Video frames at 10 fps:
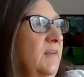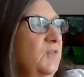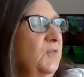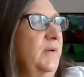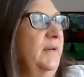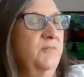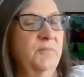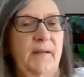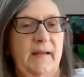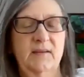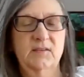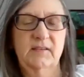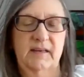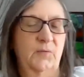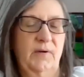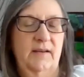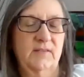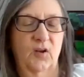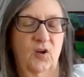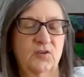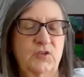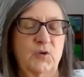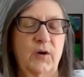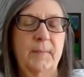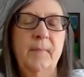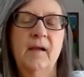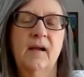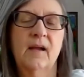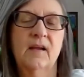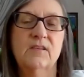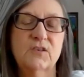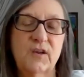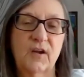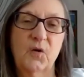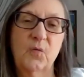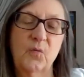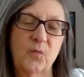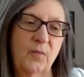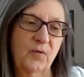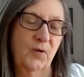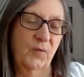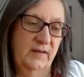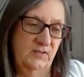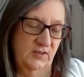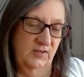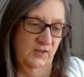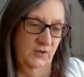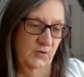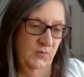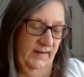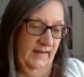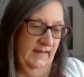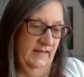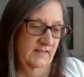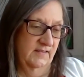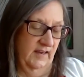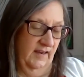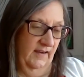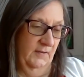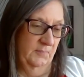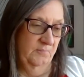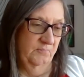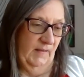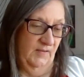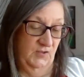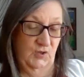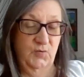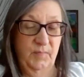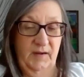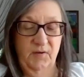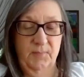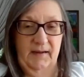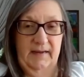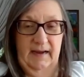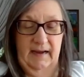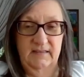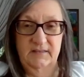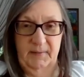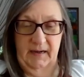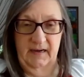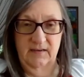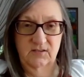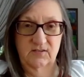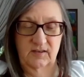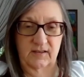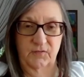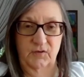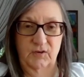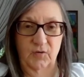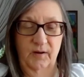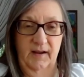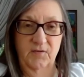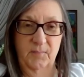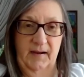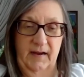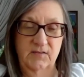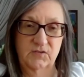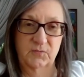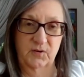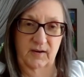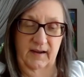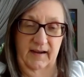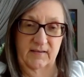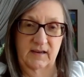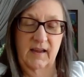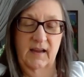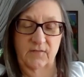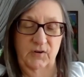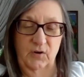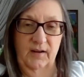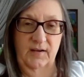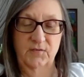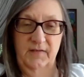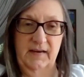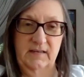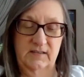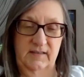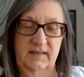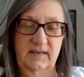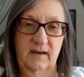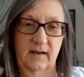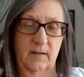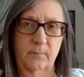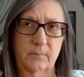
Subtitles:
It's a long story. So what we're going to do is assume everybody has masks. And if you don't have a mask, we're going to ask, if you don't have a vaccine,